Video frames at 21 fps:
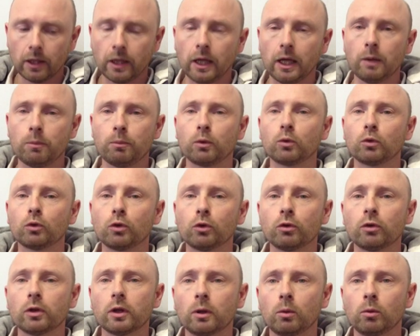April
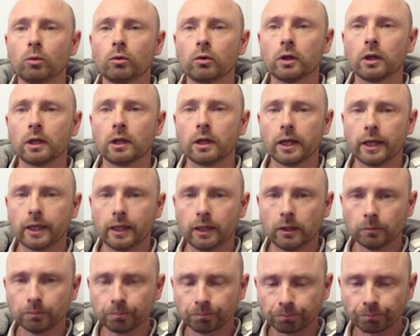
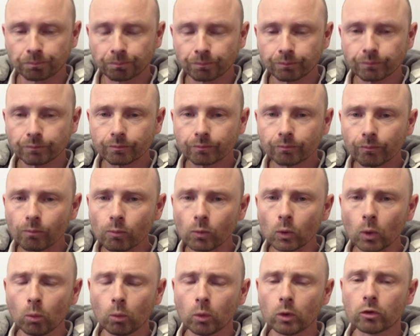2009,
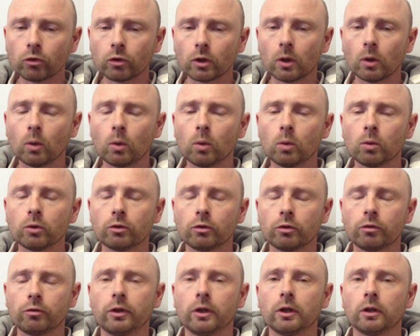with still
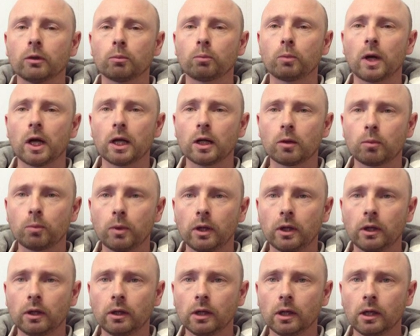severe back
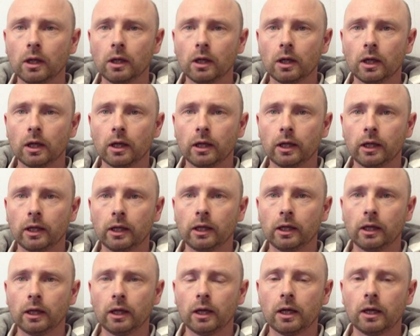pain,
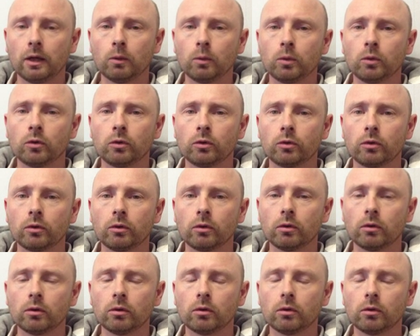I was
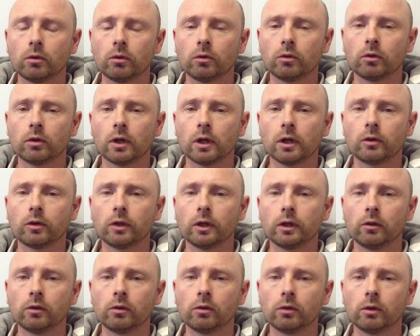starting
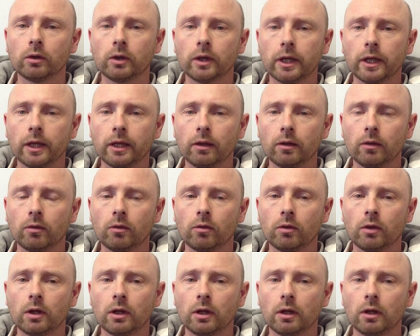to get
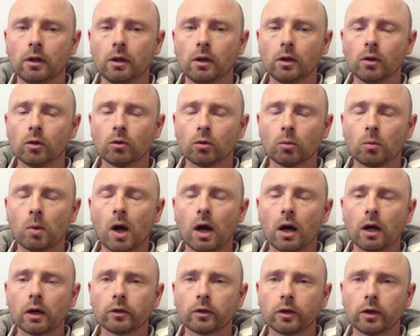some
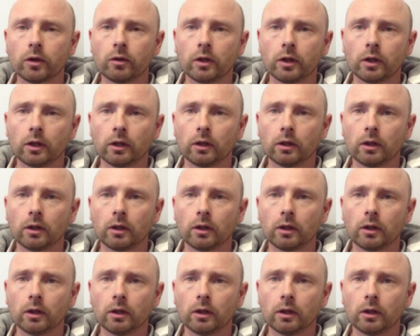hard-hitting